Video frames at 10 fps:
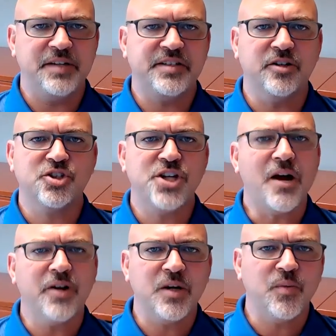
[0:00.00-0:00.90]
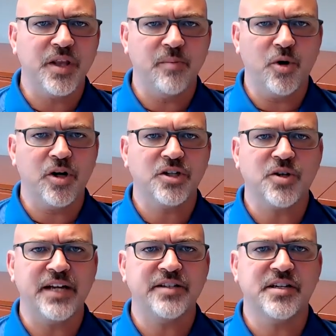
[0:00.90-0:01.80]
still shouting when the board
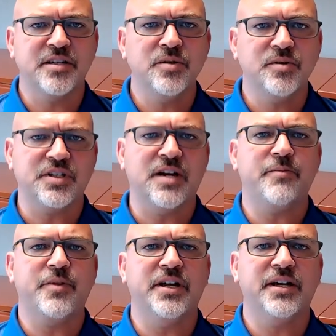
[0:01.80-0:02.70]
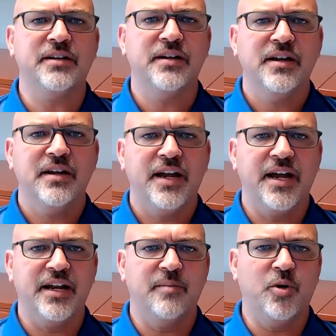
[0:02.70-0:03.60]
tries to do something,
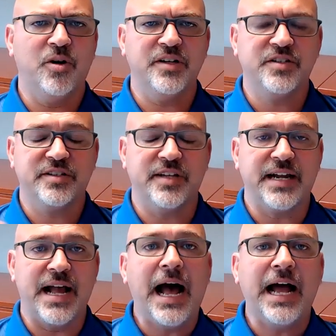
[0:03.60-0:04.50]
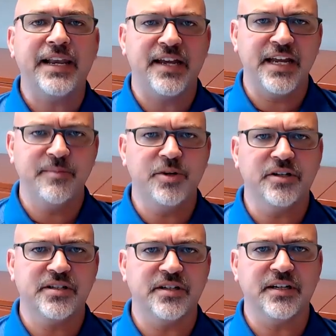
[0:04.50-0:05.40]
and a board is just like
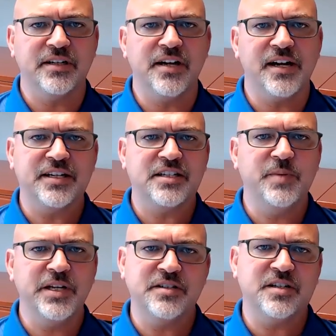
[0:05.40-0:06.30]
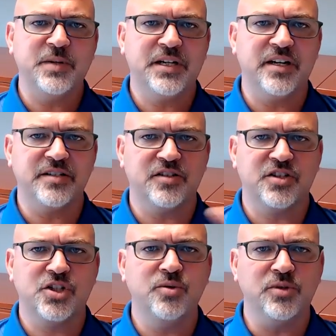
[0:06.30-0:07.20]
unable to conduct its business because it's
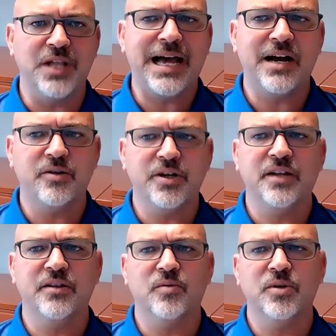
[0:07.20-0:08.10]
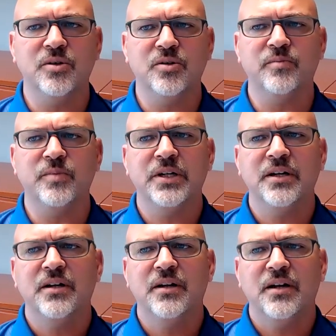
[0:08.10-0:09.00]
too loud in the room.
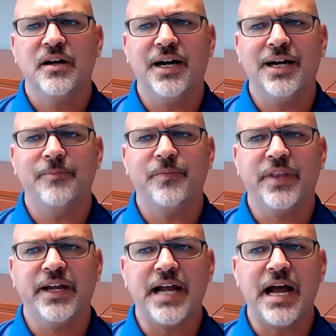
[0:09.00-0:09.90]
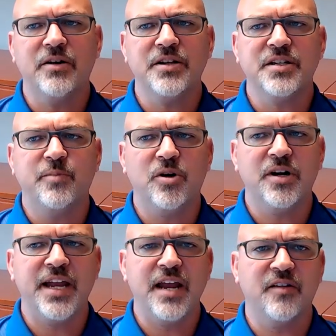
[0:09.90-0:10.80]
Like, how does a
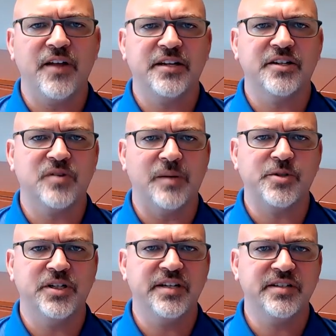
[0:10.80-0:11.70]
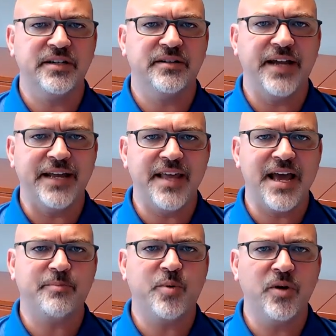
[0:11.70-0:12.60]
board handle that disruption? Is it at
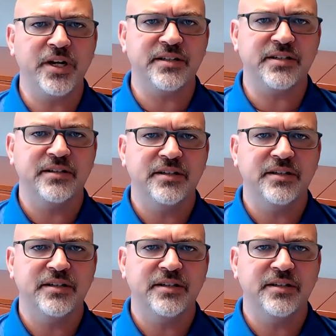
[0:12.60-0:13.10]
that point,